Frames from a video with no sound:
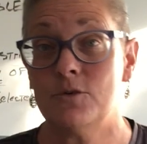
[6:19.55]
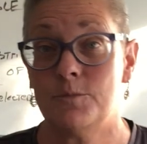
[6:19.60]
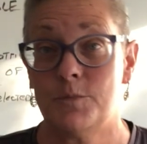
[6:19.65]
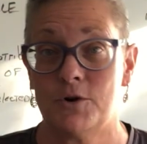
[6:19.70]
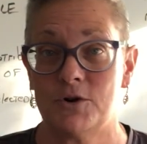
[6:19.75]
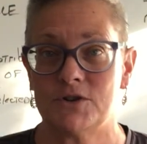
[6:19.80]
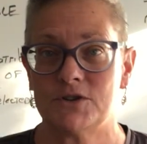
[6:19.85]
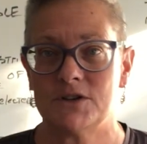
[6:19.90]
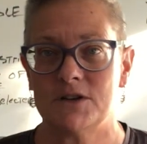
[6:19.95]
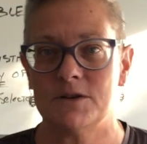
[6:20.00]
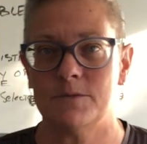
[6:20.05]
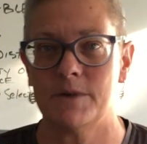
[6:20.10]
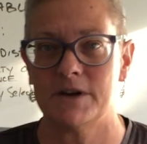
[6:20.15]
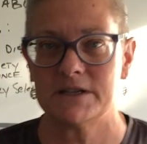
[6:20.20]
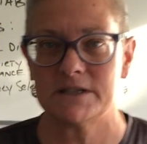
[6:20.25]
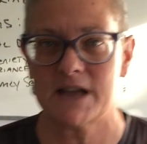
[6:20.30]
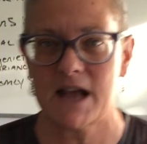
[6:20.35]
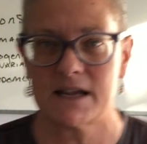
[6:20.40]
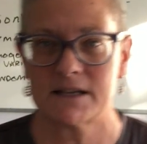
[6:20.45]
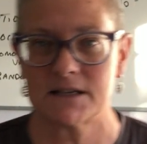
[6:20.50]
person in my
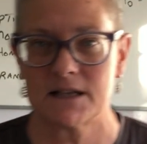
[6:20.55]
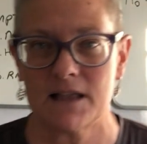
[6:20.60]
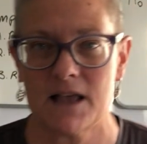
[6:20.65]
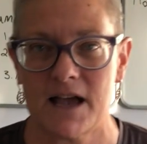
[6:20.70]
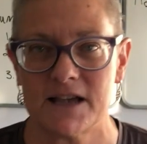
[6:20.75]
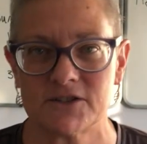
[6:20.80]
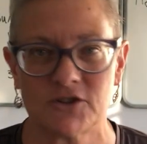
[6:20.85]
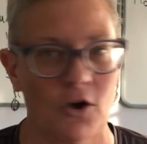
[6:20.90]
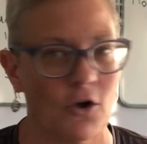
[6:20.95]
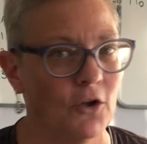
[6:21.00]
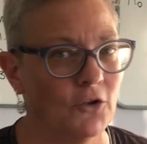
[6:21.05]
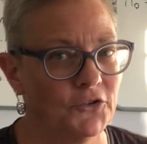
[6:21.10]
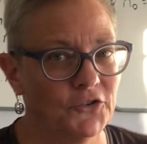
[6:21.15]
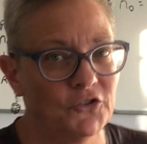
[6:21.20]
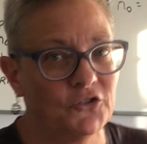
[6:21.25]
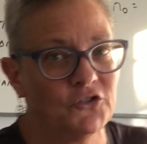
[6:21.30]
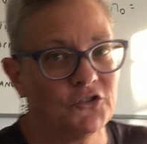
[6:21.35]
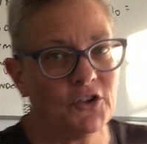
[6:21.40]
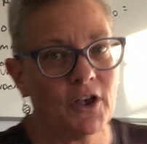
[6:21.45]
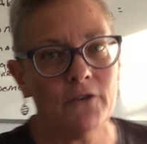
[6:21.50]
stats class, all
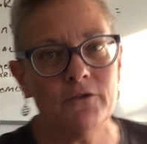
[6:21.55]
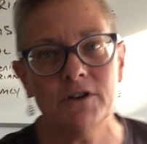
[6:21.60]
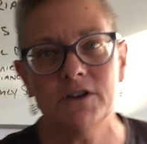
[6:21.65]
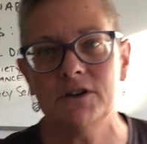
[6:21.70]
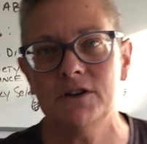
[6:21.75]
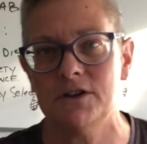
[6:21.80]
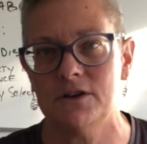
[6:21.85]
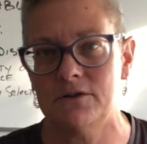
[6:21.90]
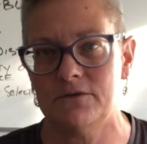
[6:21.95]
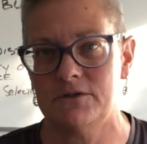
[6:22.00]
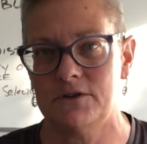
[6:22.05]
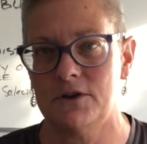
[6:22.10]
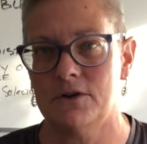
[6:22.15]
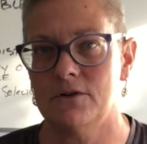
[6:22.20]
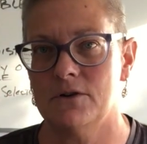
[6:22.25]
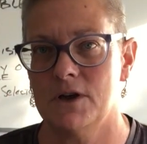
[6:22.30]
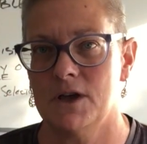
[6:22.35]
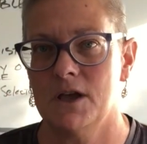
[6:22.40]
70 of you,